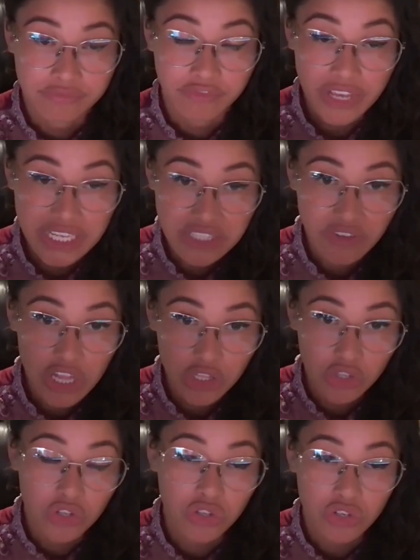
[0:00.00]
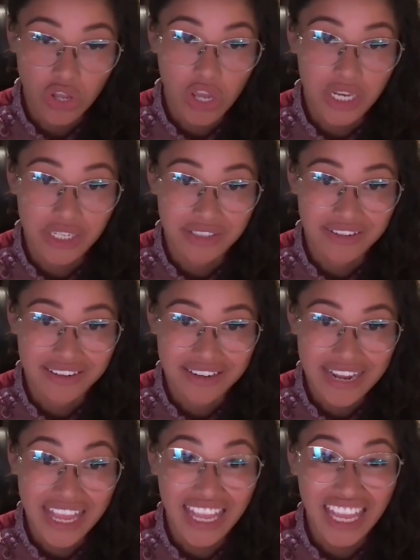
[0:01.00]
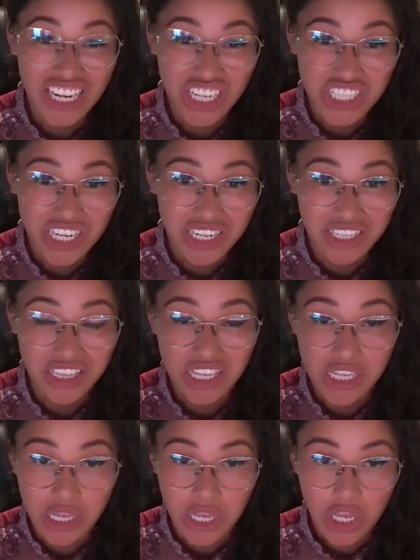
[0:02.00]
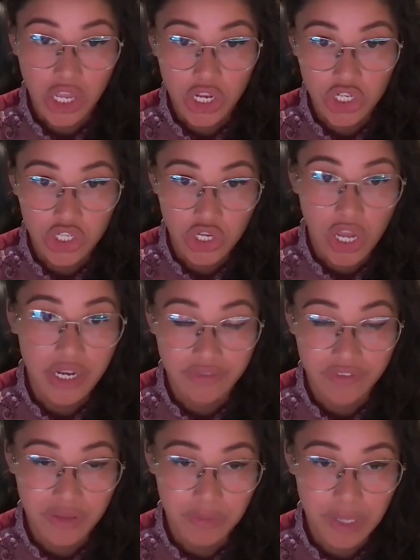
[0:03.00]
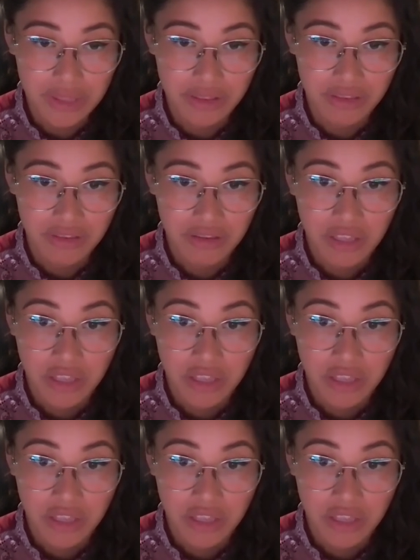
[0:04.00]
Face value, 9. Energetically, 9 for the month.